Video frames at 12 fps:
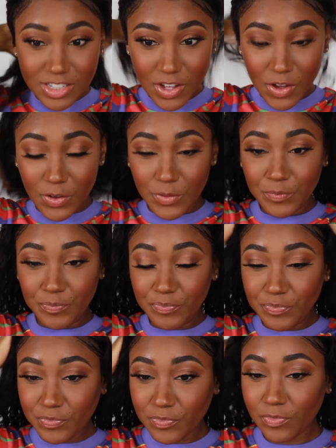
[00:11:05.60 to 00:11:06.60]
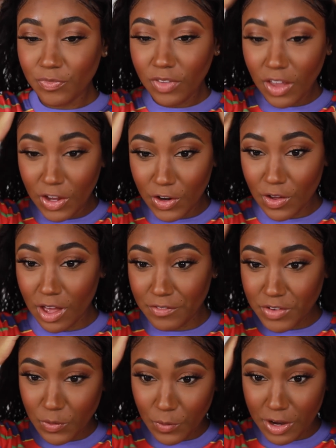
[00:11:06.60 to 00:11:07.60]
so you don't
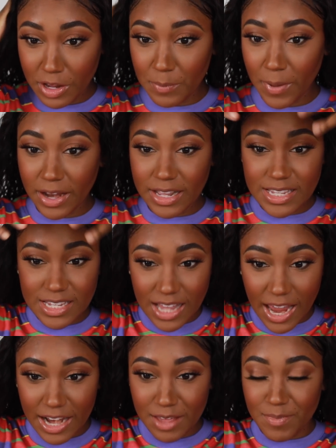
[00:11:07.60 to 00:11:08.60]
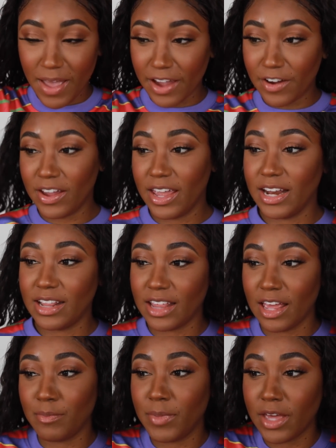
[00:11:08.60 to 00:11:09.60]
have to worry about it sliding back or
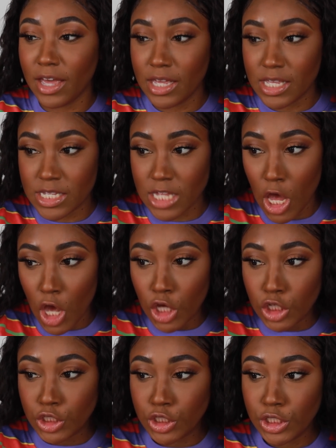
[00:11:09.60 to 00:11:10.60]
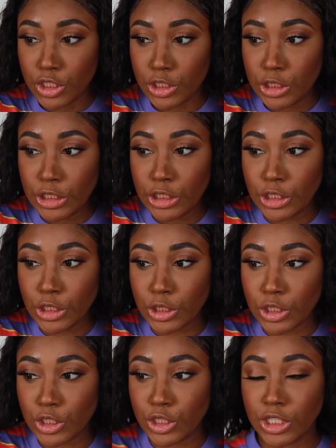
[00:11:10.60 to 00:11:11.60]
anything, because
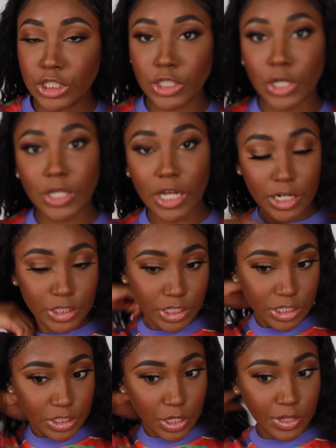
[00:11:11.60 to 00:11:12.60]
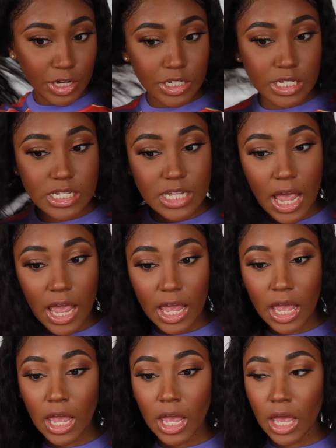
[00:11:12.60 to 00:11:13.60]
she's on there. She's on there to
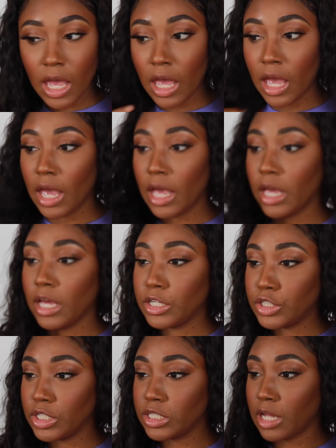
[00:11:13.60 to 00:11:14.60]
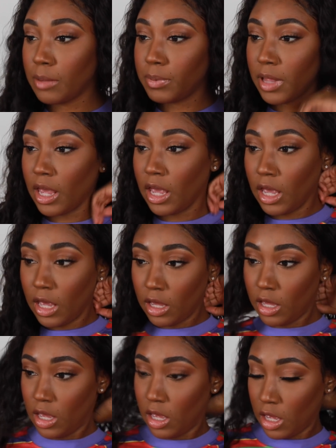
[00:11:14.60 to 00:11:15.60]
stay, and she's not
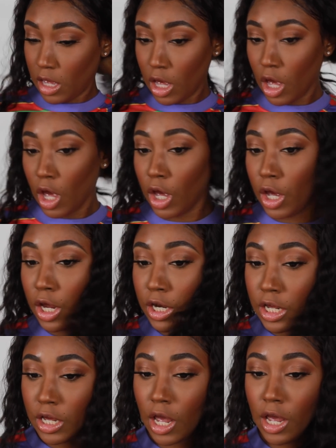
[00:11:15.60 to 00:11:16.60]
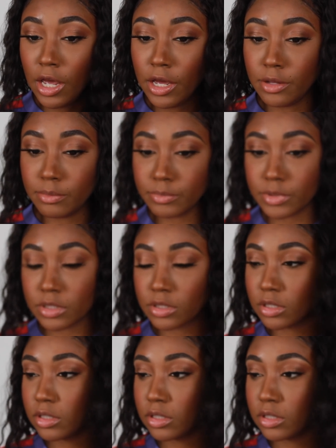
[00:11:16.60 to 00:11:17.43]
playing any games.